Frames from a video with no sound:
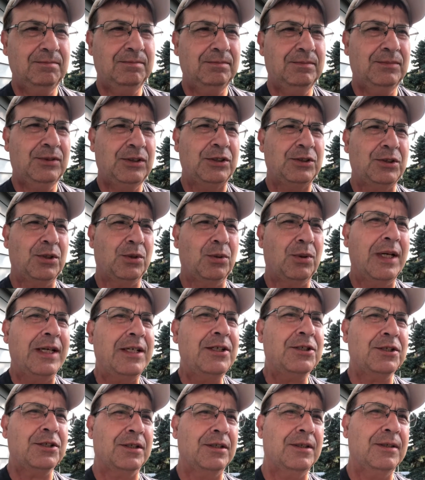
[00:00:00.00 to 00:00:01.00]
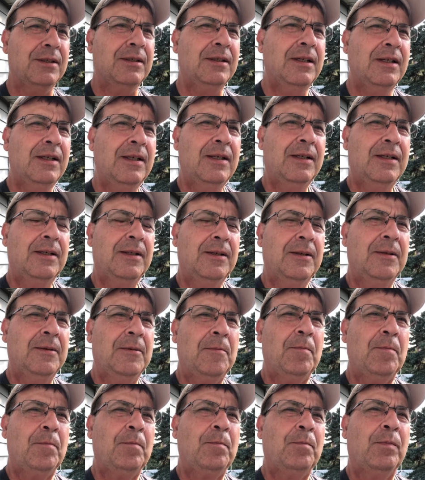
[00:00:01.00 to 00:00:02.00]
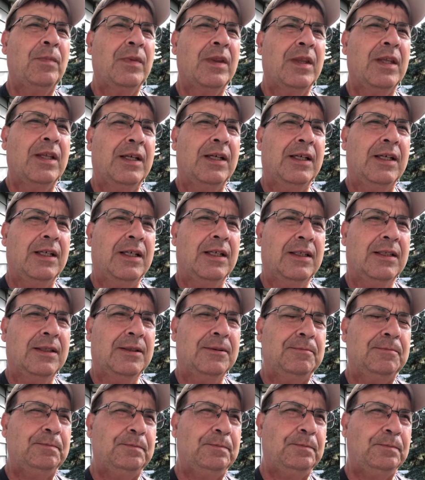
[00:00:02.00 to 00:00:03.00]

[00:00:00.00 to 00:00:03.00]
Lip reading: situation, the